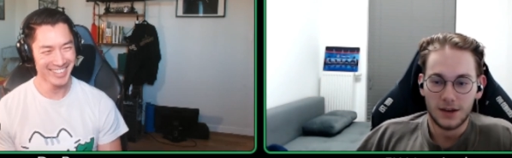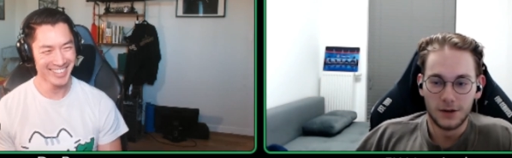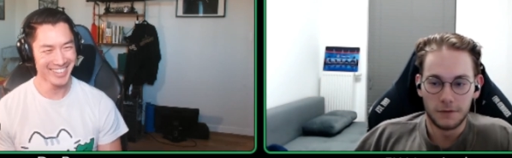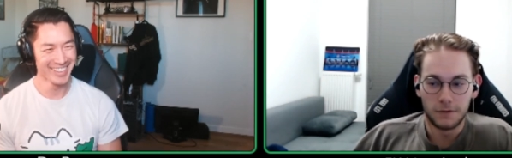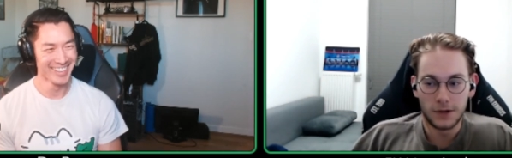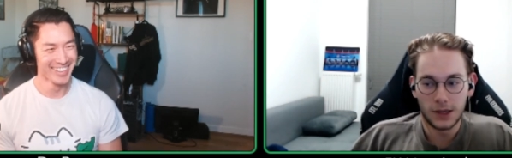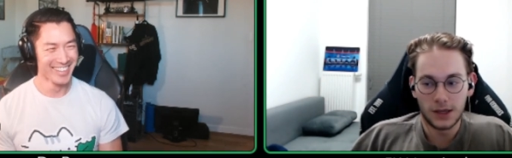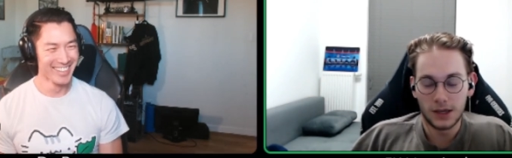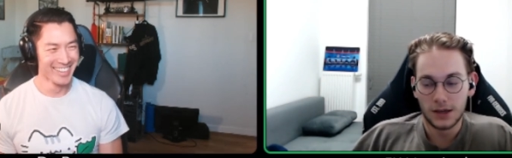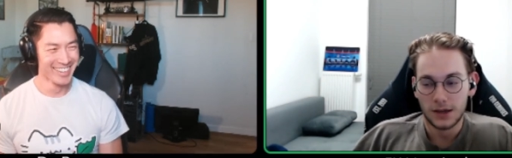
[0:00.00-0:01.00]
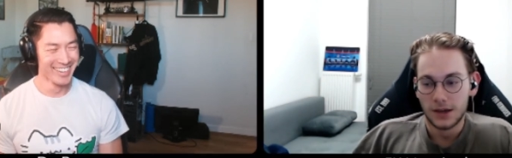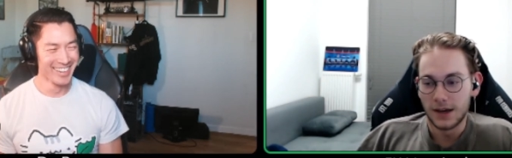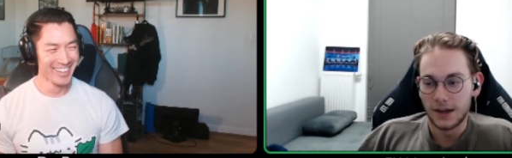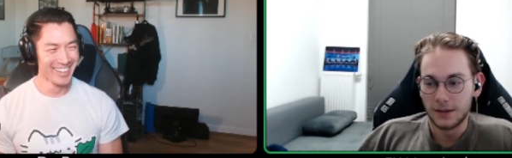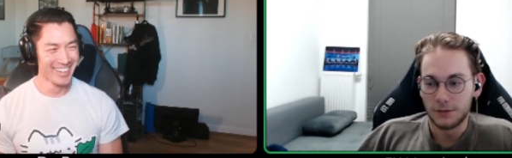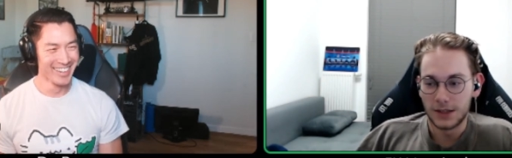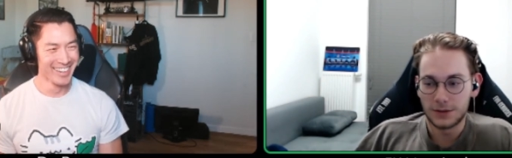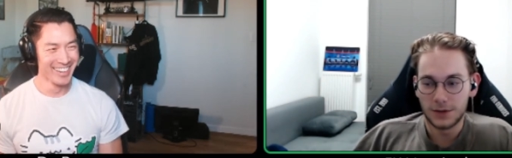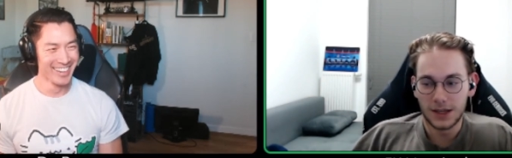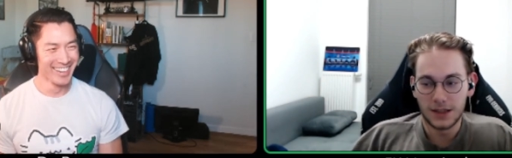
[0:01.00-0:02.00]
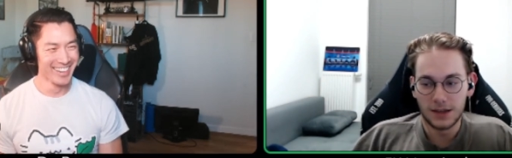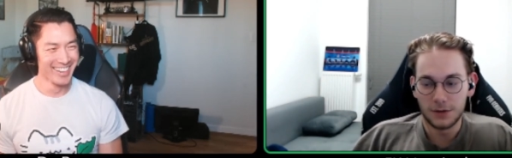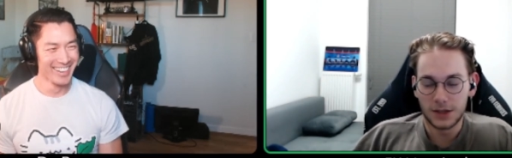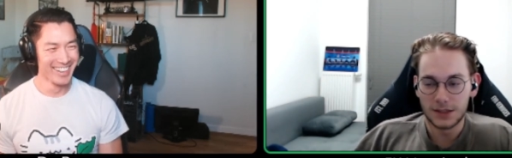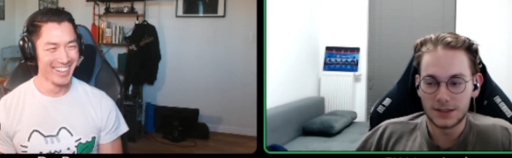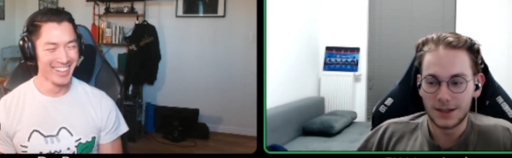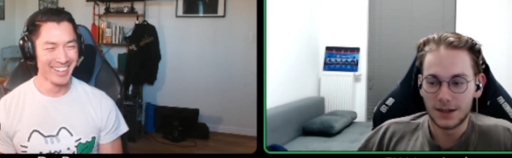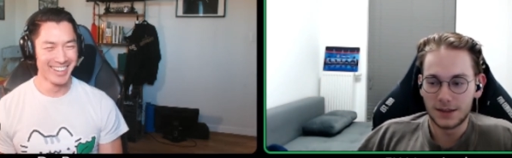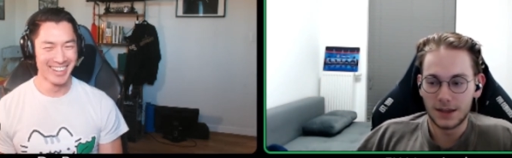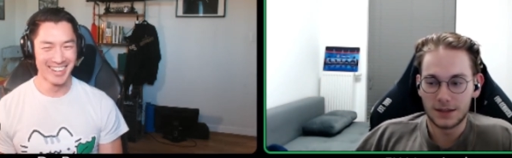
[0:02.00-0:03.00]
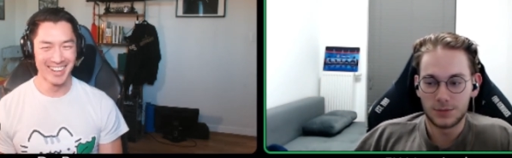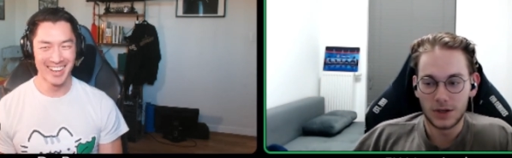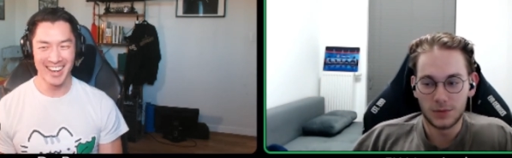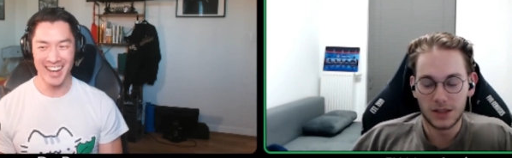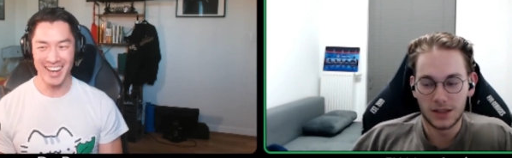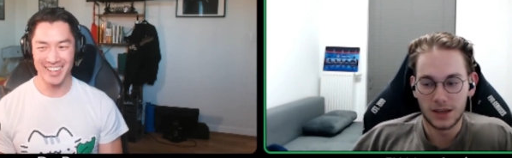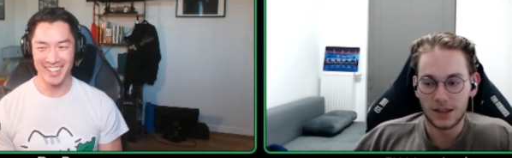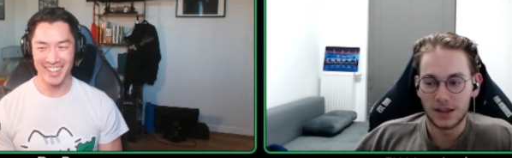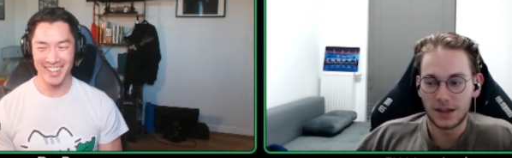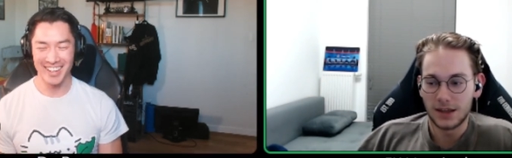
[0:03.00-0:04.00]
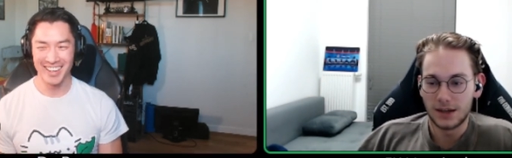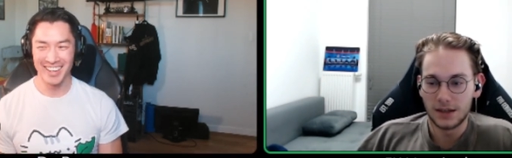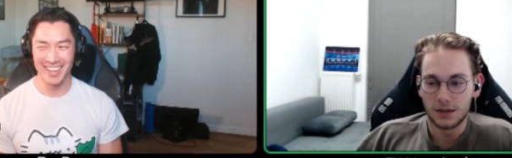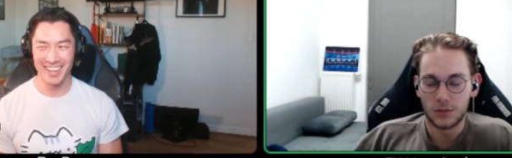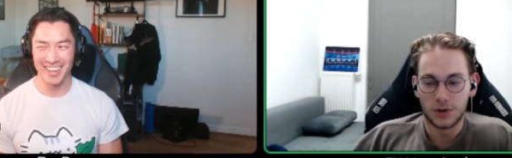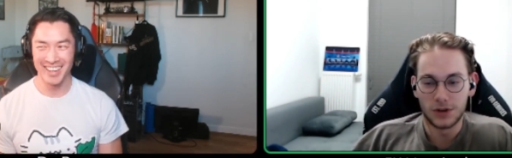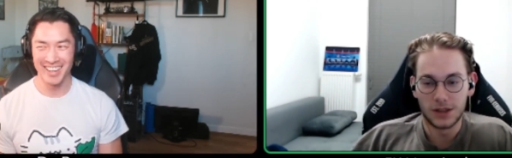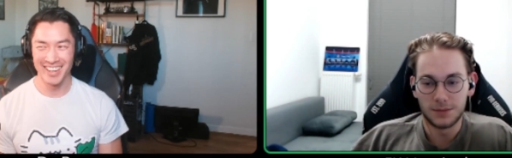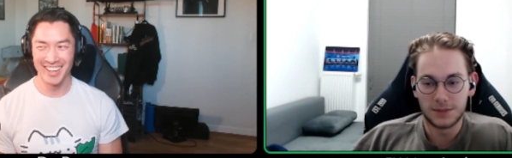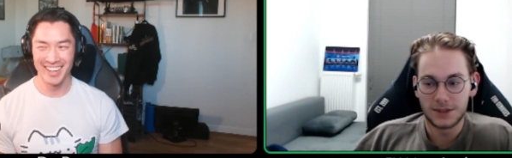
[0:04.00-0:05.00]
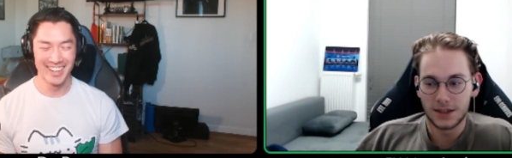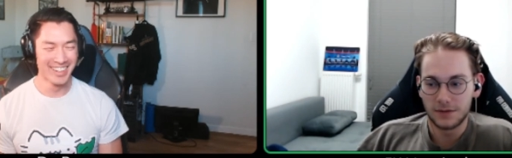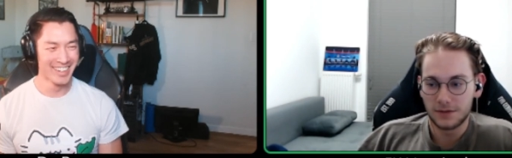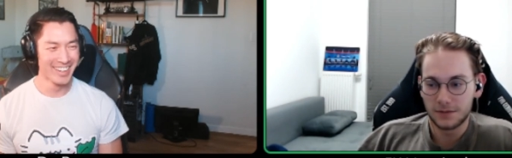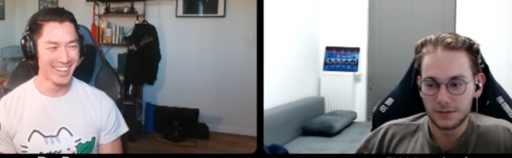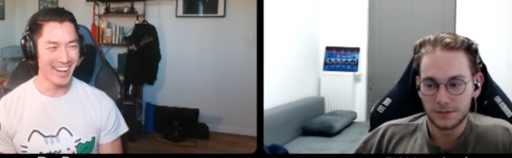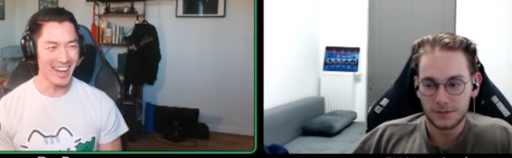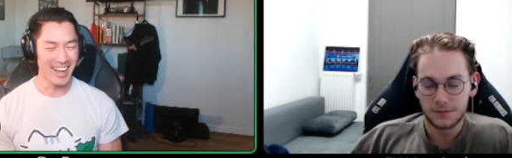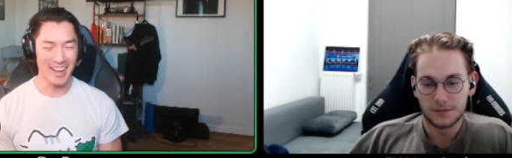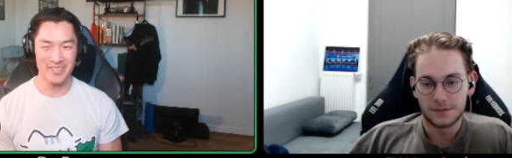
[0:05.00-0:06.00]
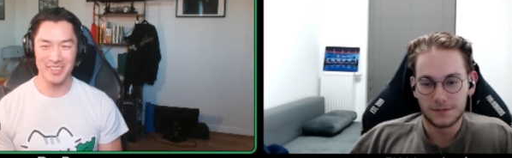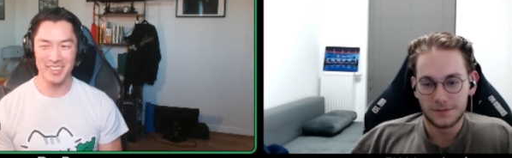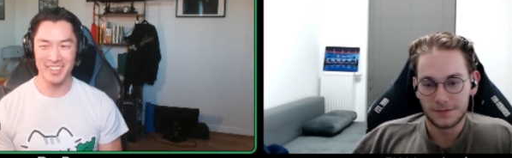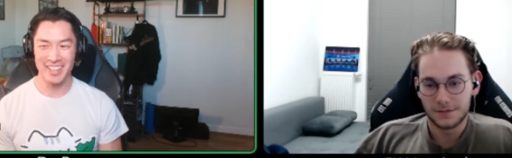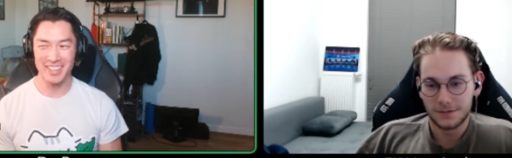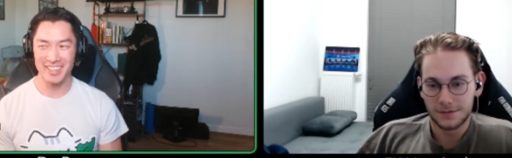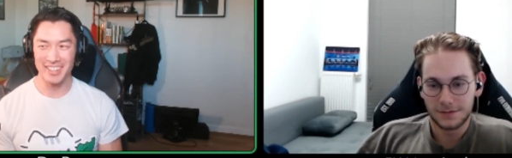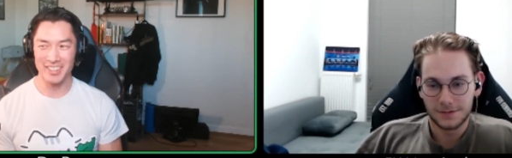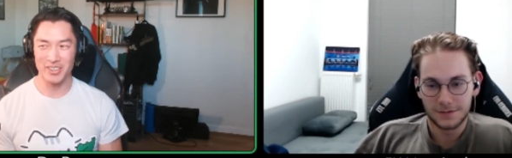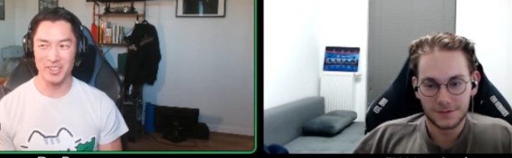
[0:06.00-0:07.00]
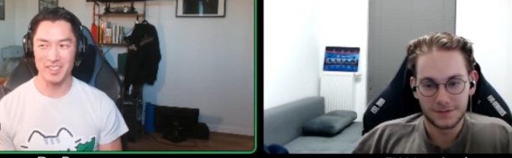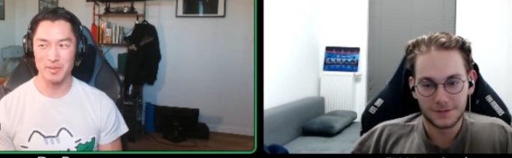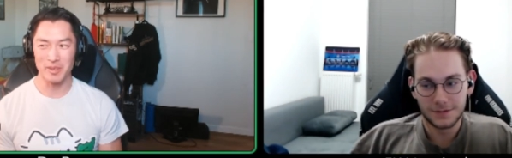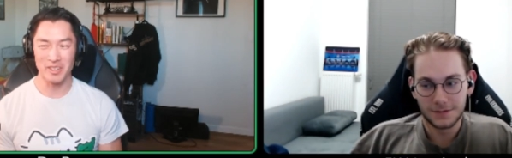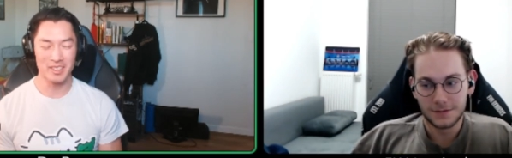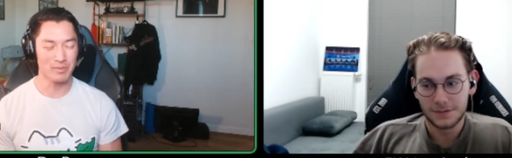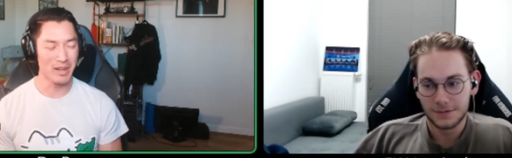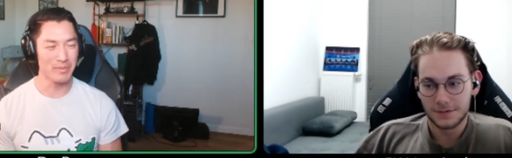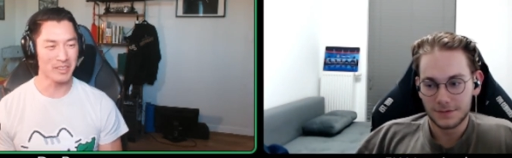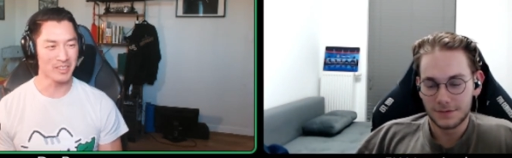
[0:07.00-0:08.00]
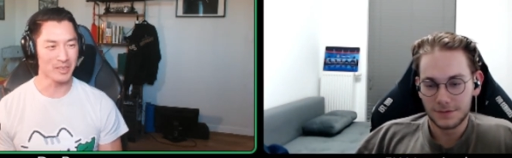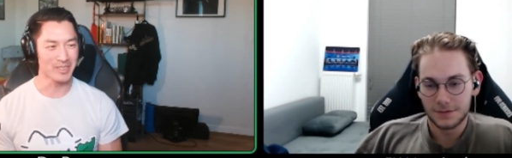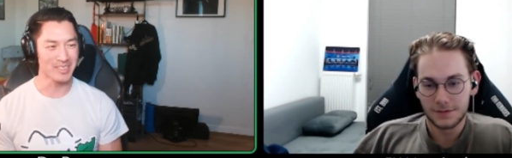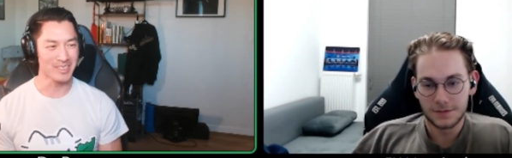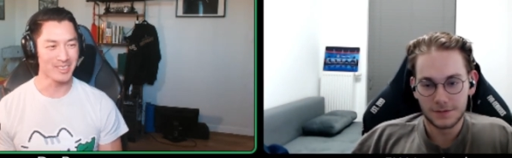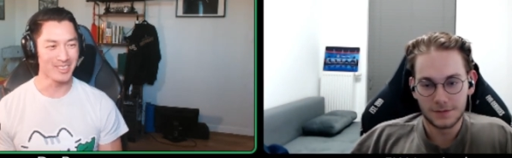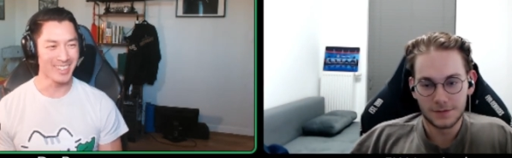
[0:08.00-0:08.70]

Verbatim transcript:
Speaker 1: of thinking. And once you get there, you can start experimenting and like learning more in depth stuff.
Speaker 2: I, I feel like your experience might be a little bit skewed,